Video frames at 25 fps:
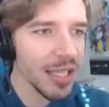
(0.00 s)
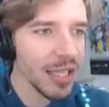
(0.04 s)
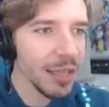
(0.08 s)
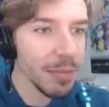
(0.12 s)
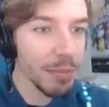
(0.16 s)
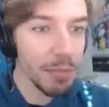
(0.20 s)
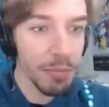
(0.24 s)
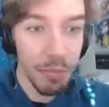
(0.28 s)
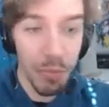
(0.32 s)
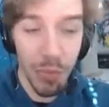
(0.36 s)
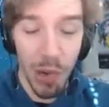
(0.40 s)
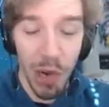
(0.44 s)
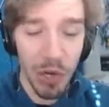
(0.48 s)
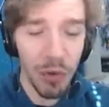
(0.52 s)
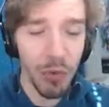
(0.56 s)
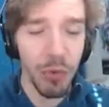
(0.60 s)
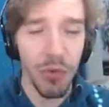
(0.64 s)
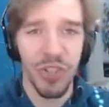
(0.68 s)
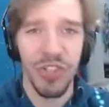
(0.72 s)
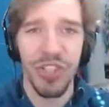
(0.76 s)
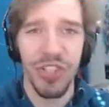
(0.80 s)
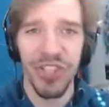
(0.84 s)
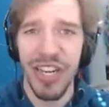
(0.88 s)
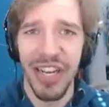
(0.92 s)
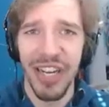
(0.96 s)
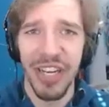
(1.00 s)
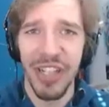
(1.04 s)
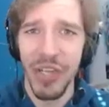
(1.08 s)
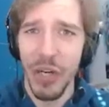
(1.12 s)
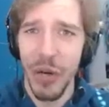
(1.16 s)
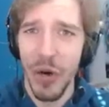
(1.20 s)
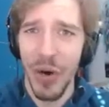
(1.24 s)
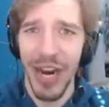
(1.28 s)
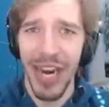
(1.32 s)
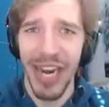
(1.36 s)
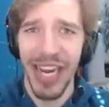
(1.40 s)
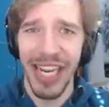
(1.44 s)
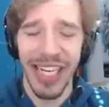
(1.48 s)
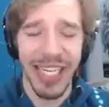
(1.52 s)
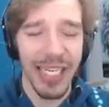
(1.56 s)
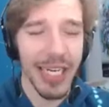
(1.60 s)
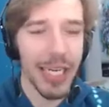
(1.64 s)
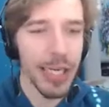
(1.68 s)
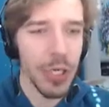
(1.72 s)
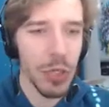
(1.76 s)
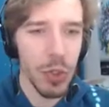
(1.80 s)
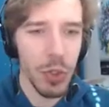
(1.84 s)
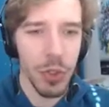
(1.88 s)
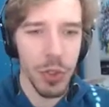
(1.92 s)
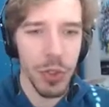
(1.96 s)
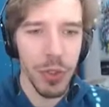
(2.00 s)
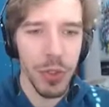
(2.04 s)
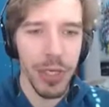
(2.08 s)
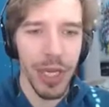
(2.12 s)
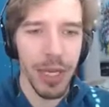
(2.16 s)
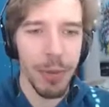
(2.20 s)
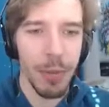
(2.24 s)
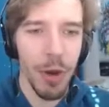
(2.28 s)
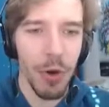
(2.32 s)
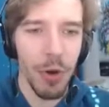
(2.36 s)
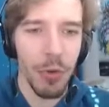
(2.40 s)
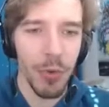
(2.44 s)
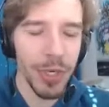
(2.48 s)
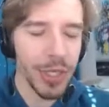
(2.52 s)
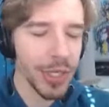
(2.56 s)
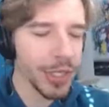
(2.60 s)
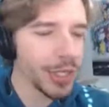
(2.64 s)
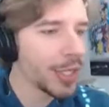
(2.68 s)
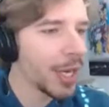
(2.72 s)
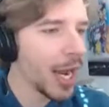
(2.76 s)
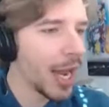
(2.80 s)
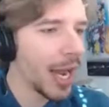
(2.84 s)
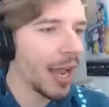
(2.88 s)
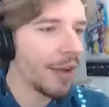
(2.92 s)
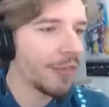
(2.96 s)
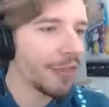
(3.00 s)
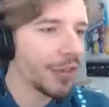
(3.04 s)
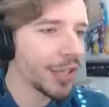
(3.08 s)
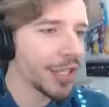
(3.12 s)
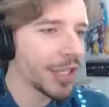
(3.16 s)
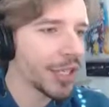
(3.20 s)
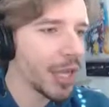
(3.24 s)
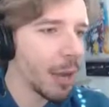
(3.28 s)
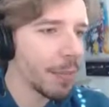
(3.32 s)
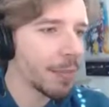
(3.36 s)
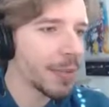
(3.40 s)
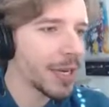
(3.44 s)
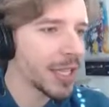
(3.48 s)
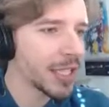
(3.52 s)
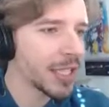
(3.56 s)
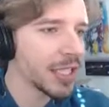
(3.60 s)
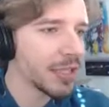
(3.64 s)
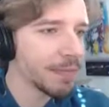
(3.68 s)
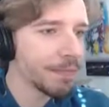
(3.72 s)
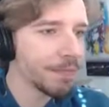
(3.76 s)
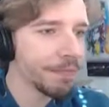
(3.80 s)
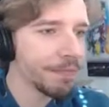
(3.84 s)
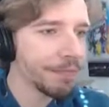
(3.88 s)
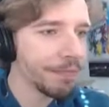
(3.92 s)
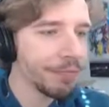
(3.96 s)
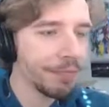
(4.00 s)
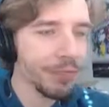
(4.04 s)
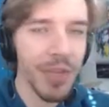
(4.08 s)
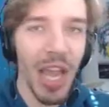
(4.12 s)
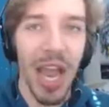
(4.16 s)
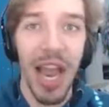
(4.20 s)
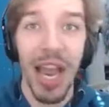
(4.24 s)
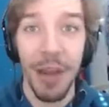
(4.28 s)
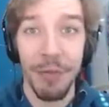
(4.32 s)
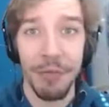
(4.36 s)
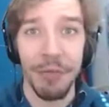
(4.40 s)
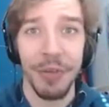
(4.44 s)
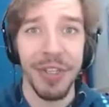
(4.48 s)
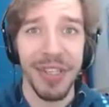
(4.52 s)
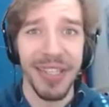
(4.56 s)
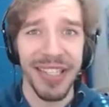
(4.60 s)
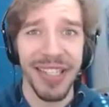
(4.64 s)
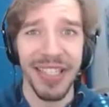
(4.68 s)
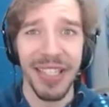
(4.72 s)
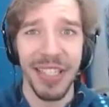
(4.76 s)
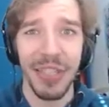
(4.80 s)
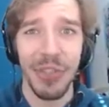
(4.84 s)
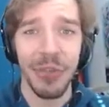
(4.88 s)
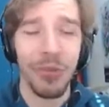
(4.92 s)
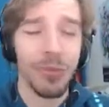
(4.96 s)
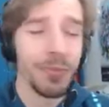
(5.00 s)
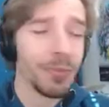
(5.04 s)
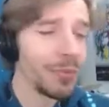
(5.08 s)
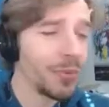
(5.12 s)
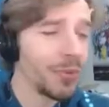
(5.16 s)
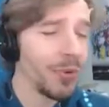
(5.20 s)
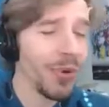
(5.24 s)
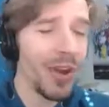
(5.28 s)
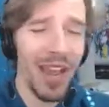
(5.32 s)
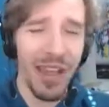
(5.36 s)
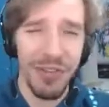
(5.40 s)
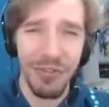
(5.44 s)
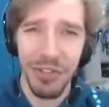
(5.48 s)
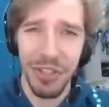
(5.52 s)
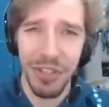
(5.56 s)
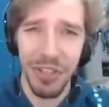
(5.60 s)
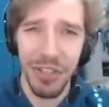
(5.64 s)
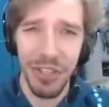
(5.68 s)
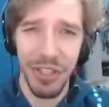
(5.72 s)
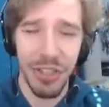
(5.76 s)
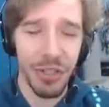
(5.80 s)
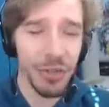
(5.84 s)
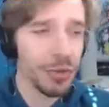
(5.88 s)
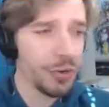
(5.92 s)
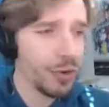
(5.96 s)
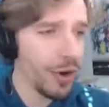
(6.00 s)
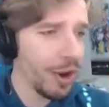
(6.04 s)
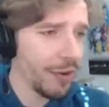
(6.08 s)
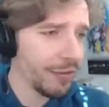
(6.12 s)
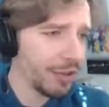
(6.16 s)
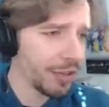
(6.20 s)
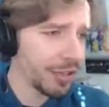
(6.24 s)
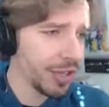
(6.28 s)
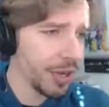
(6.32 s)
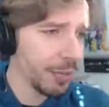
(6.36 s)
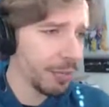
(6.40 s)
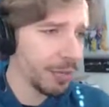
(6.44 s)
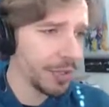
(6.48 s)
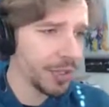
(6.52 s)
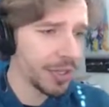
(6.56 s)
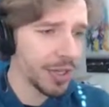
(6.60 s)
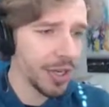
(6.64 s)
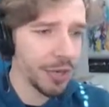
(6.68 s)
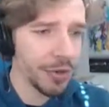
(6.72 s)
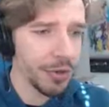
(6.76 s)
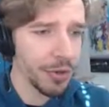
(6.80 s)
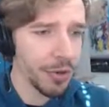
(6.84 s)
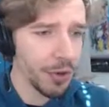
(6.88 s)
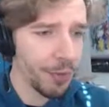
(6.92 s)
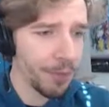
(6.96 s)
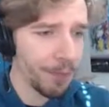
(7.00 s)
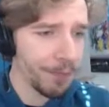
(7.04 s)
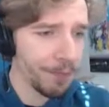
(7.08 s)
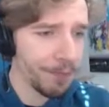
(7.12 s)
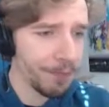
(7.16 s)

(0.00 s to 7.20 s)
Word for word: But we're still doing it. That also came out weird. I have to mm-hmm. stop this. Ah. I have to continue. Do I have to continue? Do I have to stop this? I don't know.